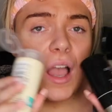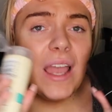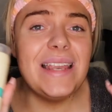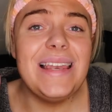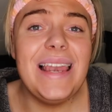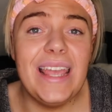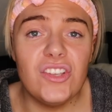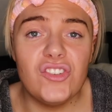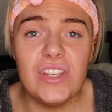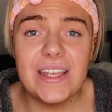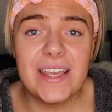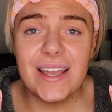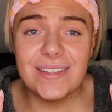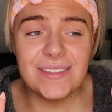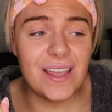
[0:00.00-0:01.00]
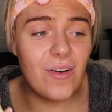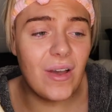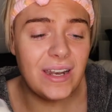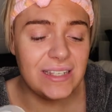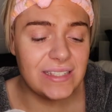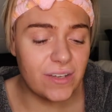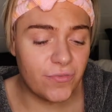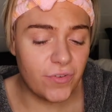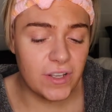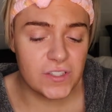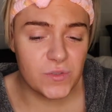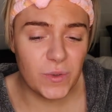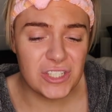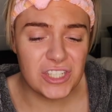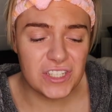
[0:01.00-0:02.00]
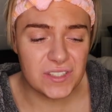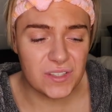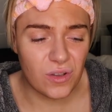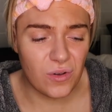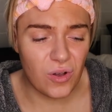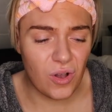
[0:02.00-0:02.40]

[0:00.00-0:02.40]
I literally can't tell any difference, which is